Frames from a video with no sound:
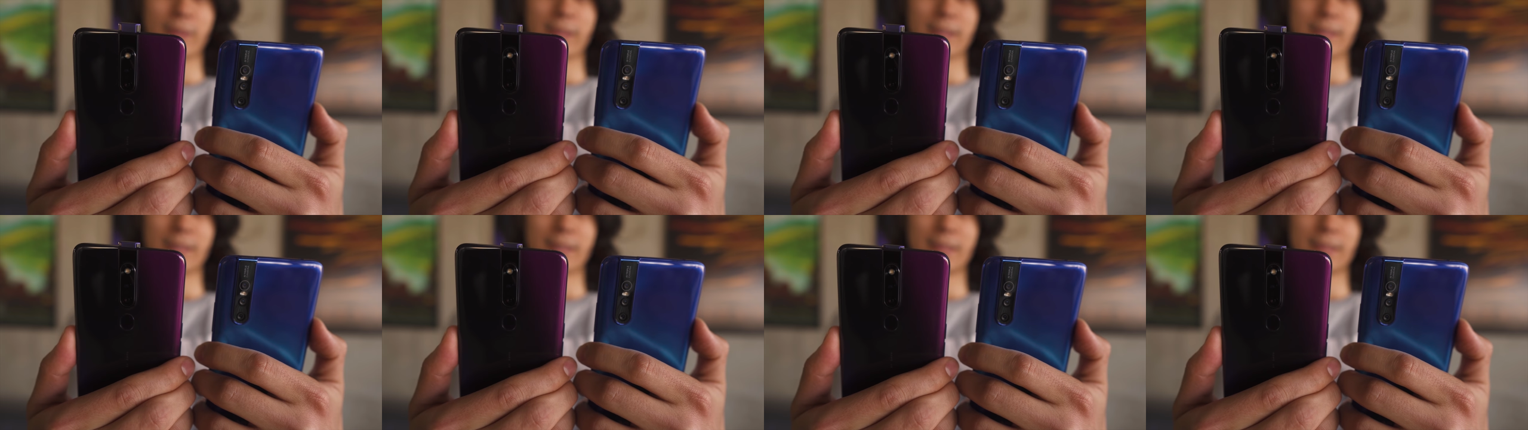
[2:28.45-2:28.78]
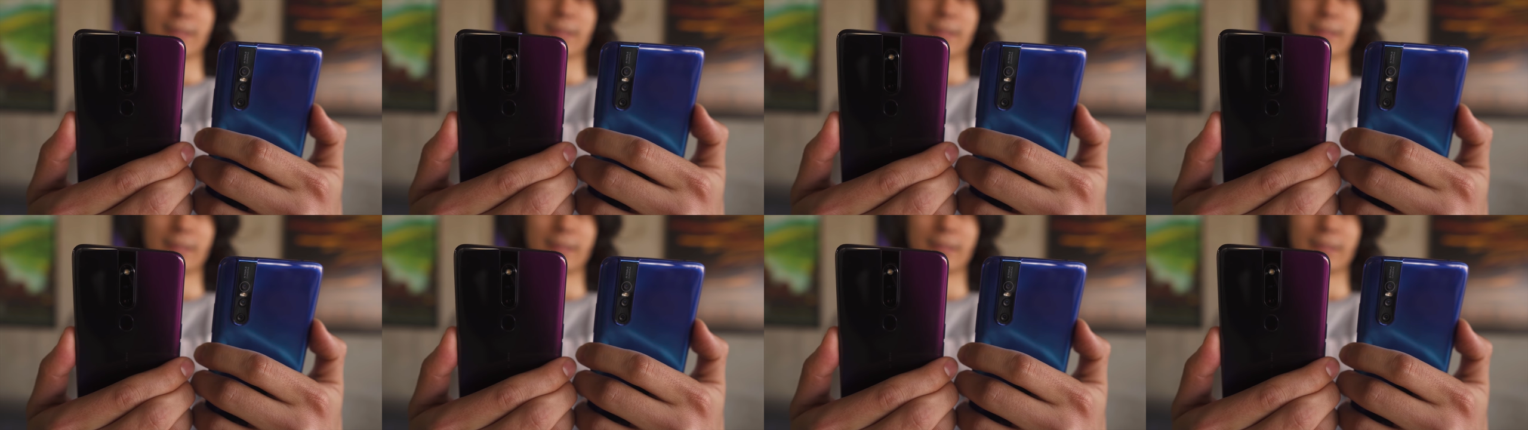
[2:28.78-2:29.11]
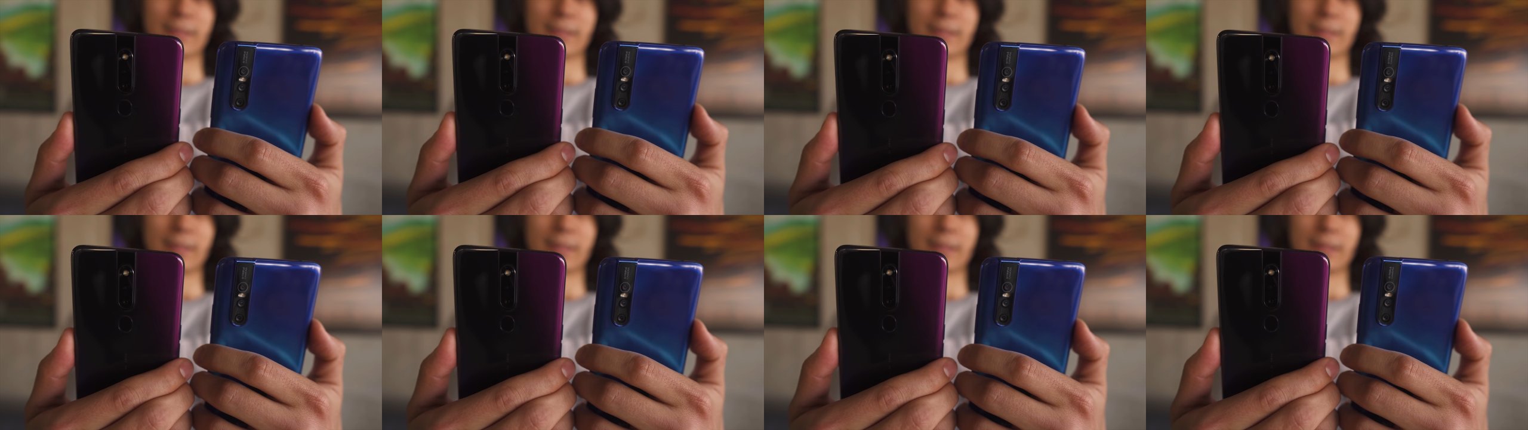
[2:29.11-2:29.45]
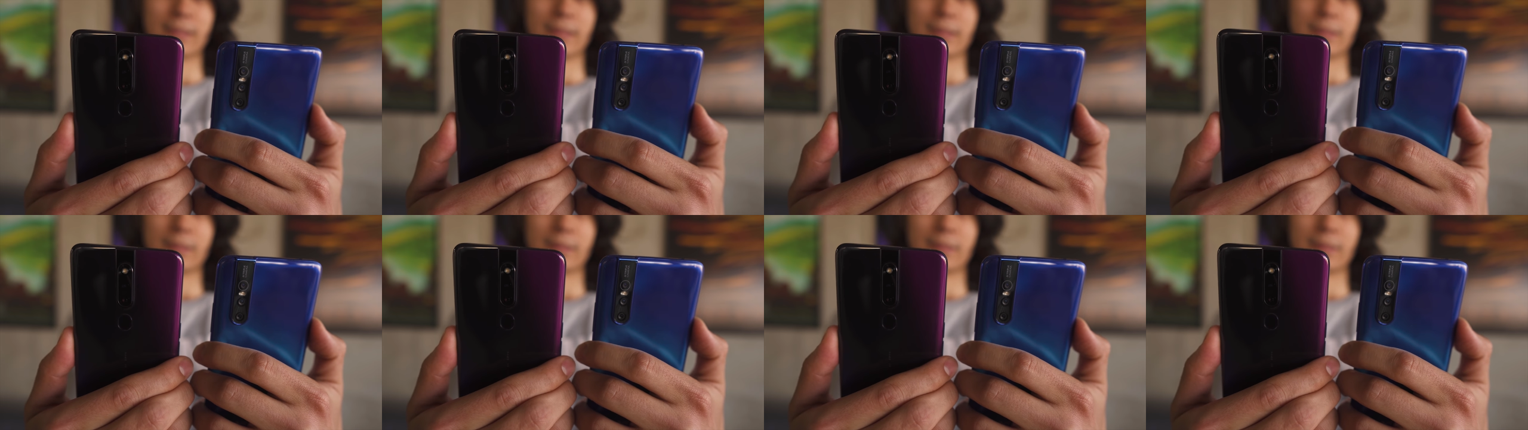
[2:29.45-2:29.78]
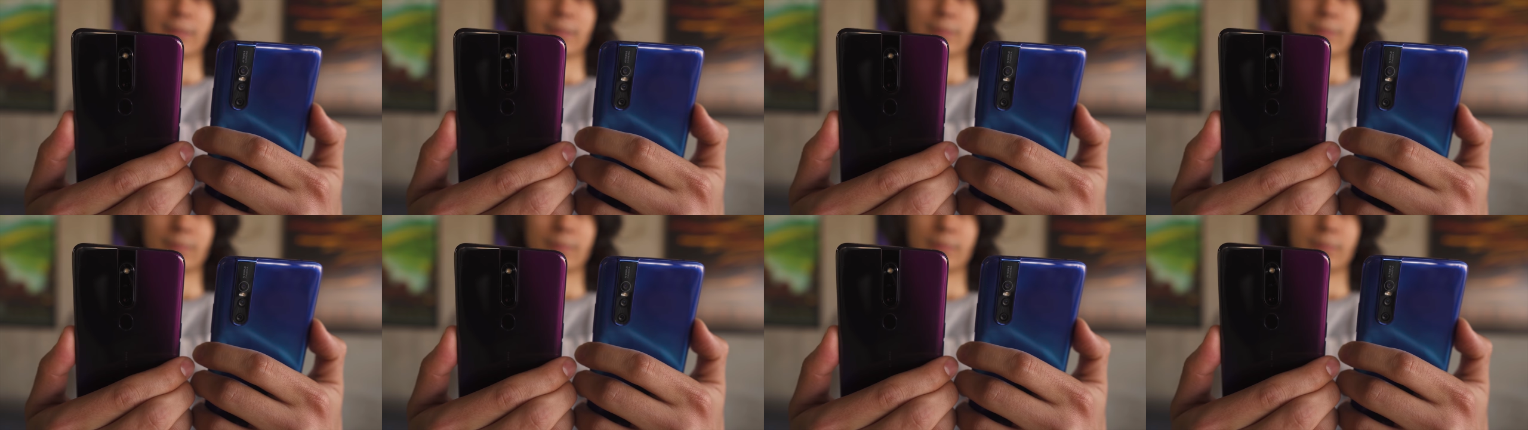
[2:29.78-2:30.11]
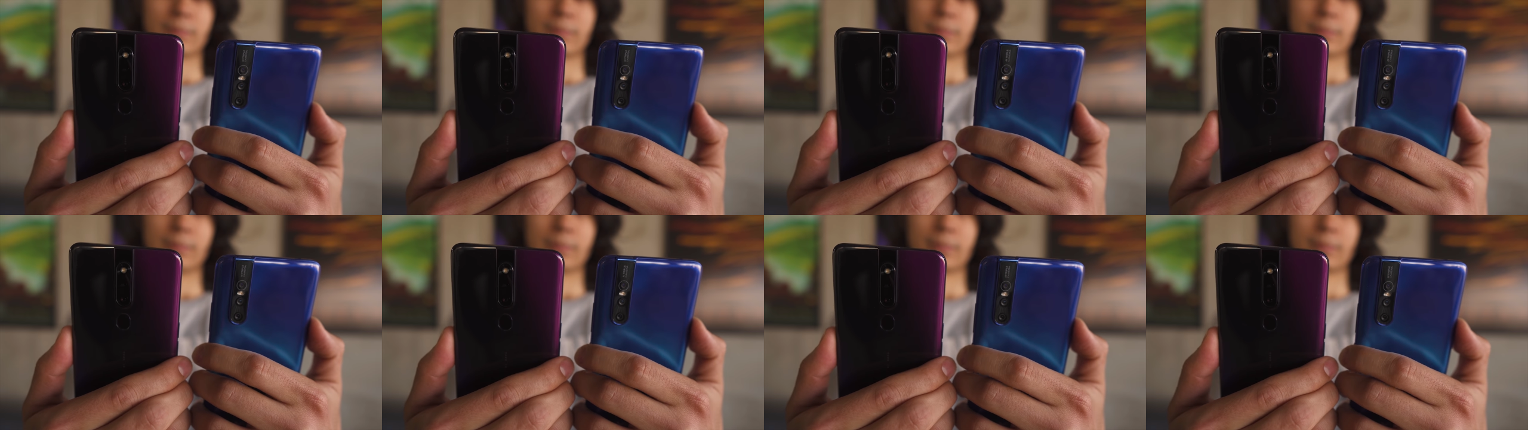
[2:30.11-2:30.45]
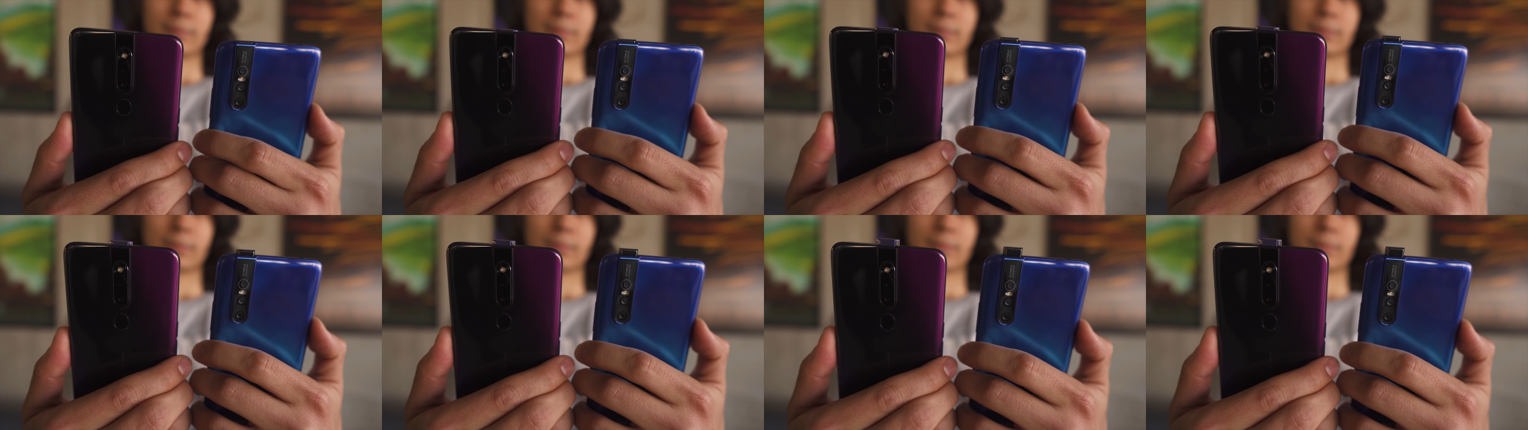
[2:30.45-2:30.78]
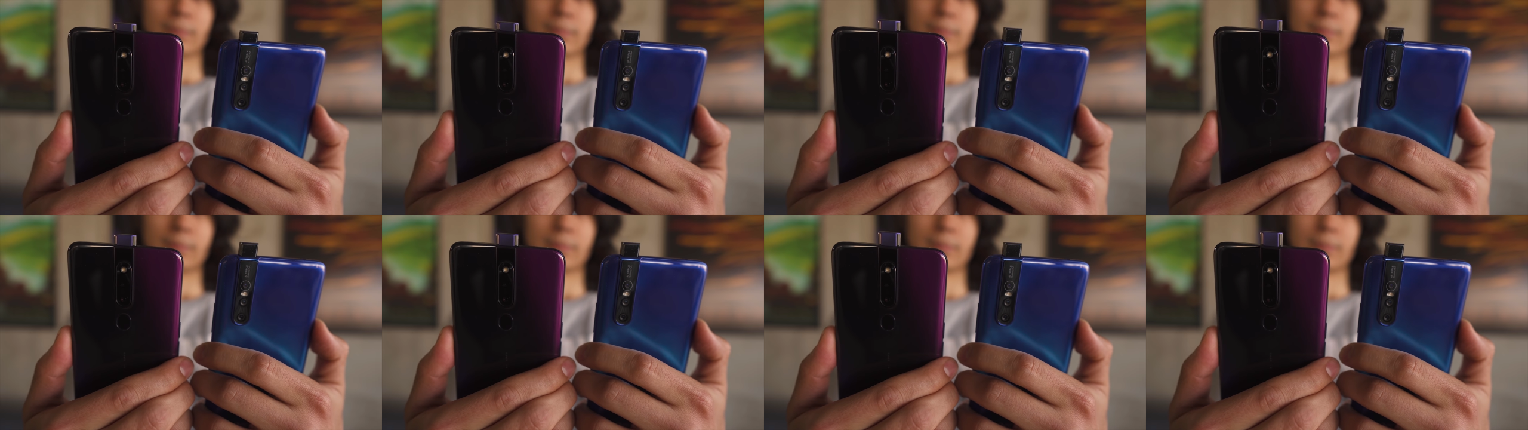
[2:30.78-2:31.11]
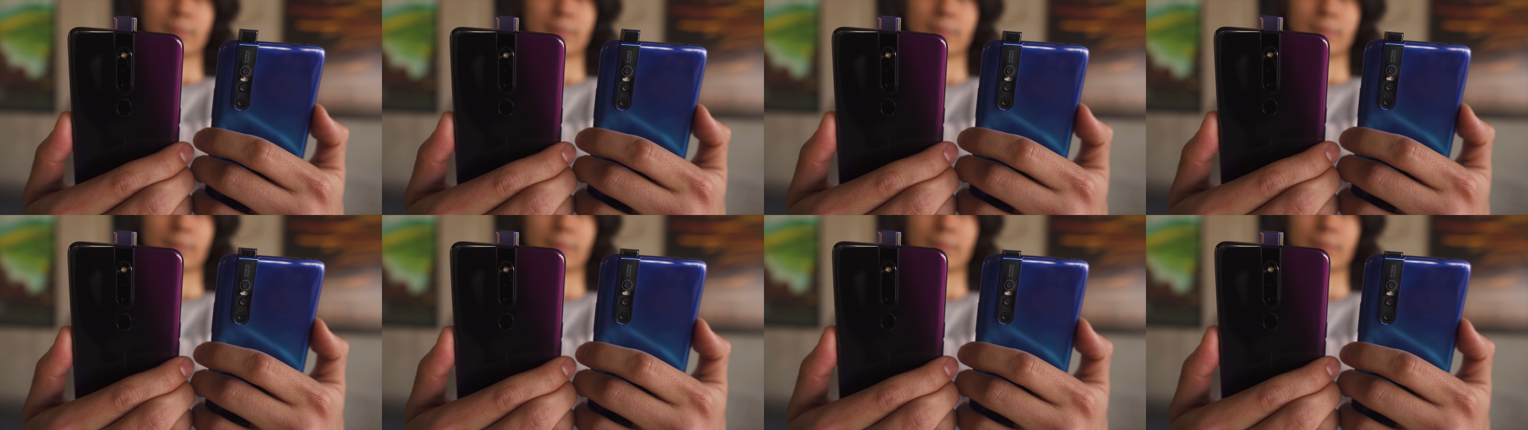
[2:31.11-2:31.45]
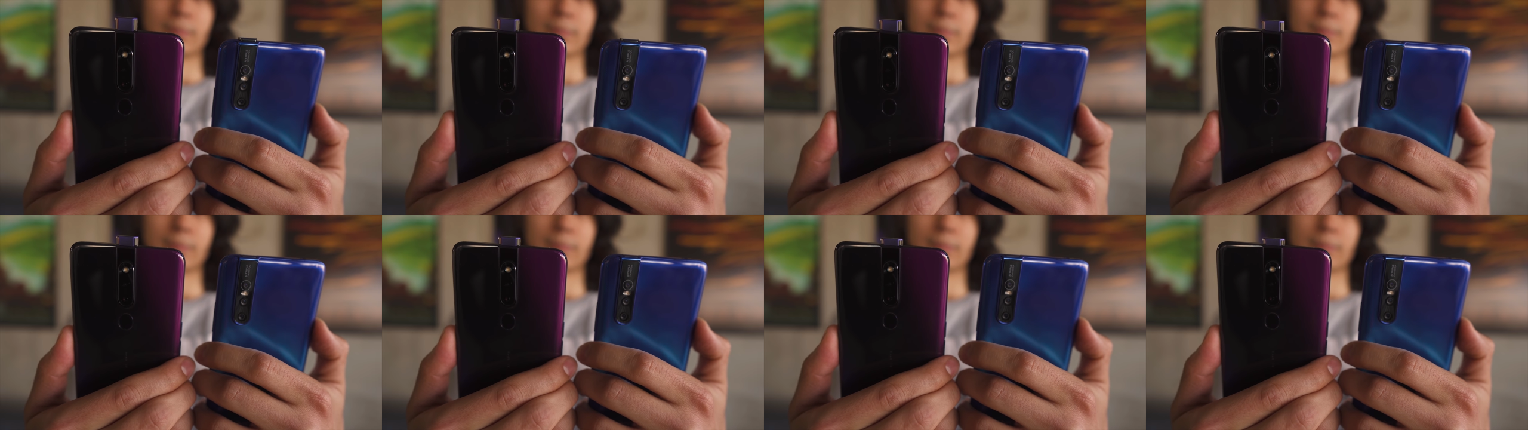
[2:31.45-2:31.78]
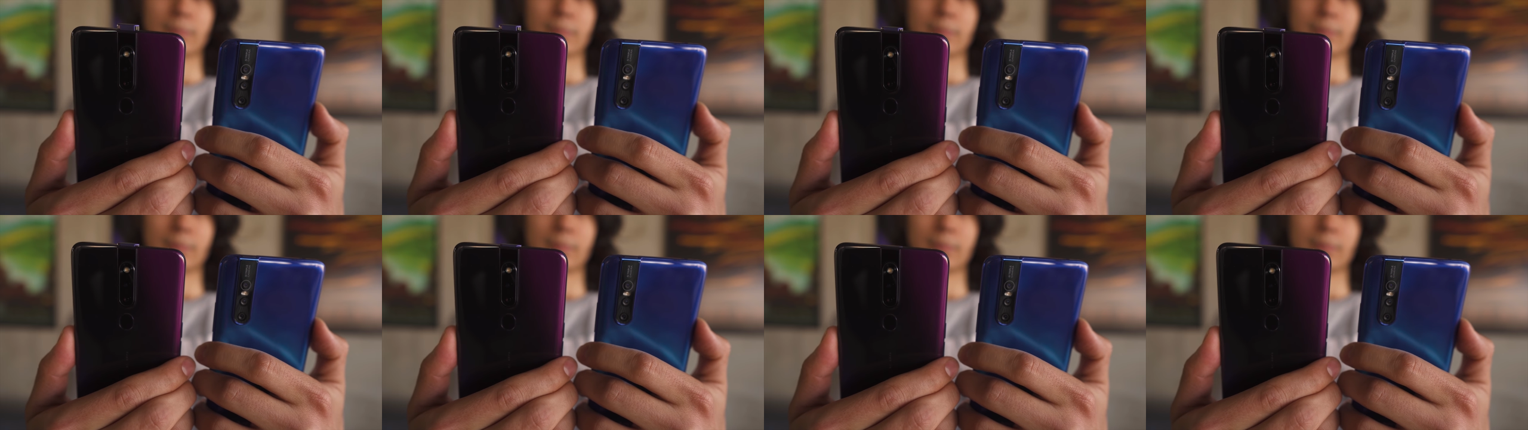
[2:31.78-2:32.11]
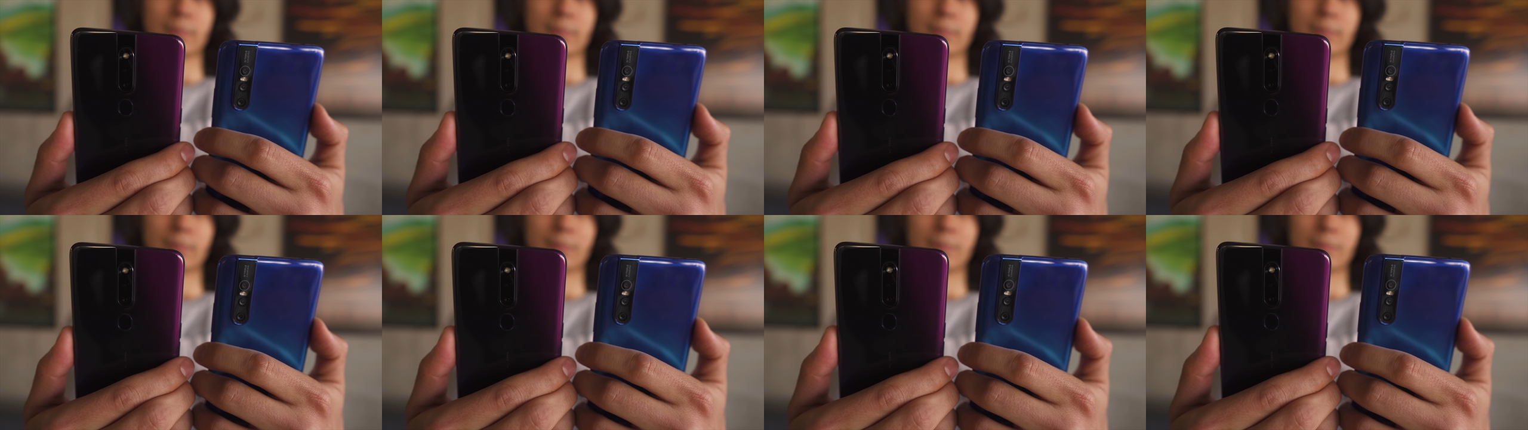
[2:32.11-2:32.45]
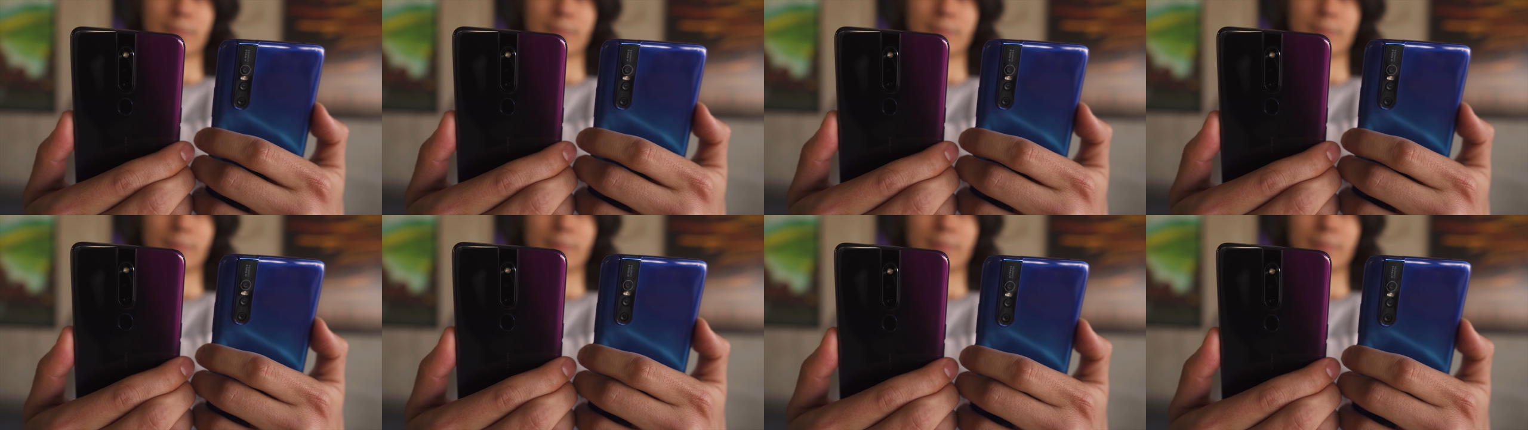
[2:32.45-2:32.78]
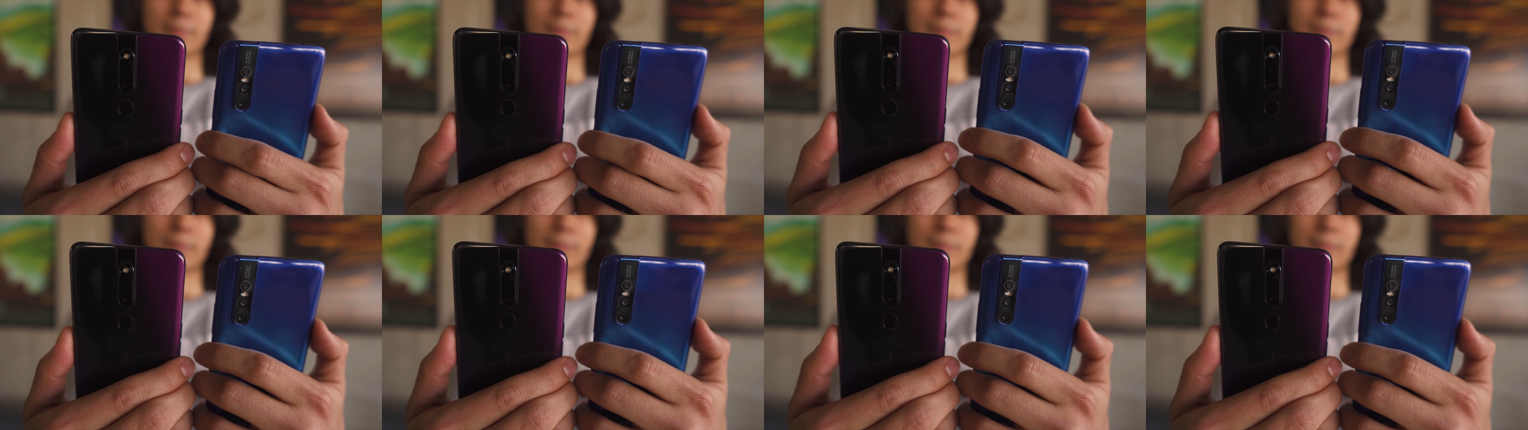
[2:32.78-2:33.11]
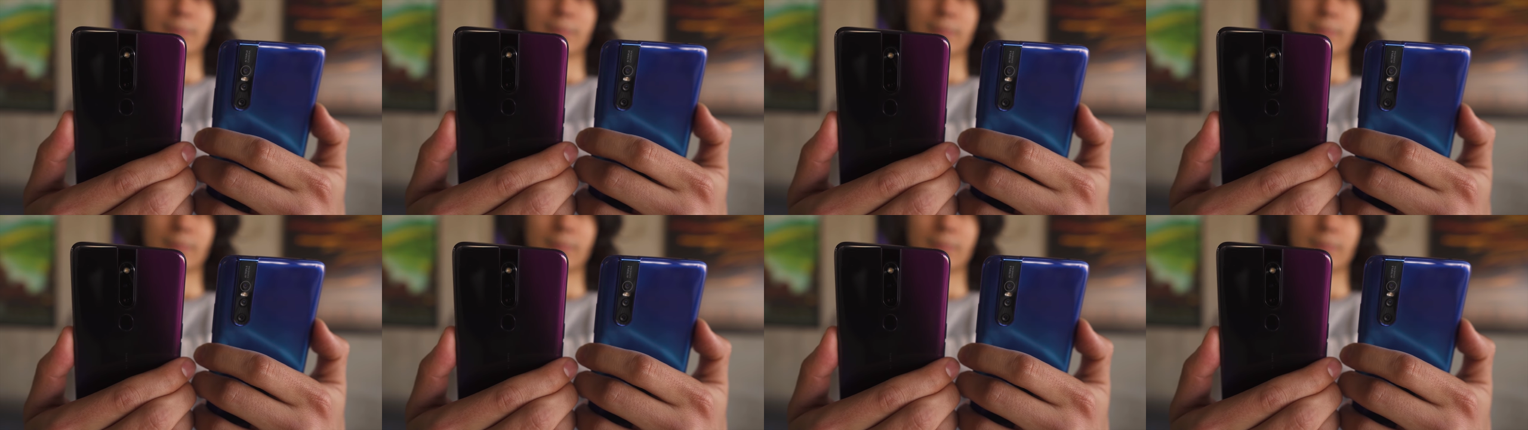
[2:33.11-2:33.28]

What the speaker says: No face is visible, so there are no lips to read.